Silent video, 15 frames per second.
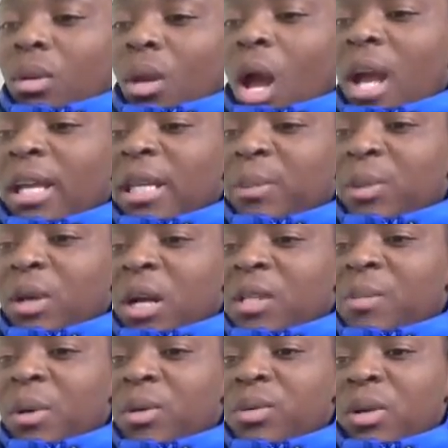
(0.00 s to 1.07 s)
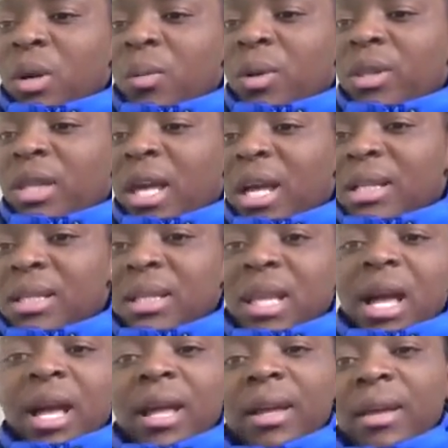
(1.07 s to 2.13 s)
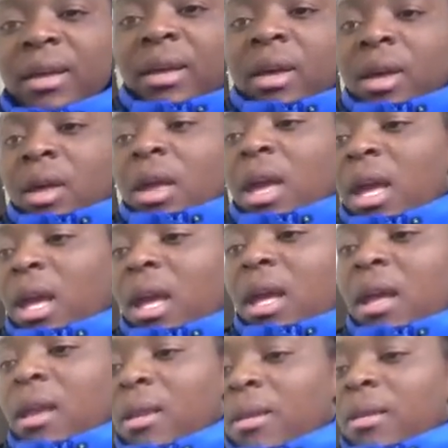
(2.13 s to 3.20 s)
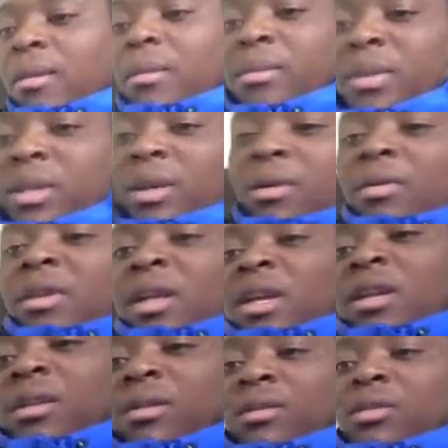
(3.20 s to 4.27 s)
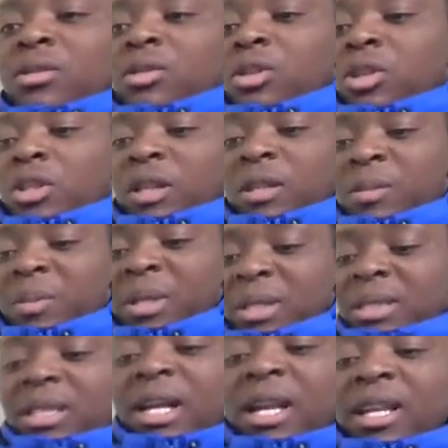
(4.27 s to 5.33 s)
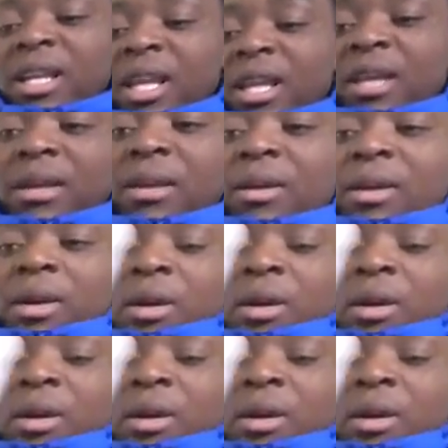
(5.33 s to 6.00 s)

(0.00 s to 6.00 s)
I'll keep you guys posted on what that's like. And till then, you should just be studying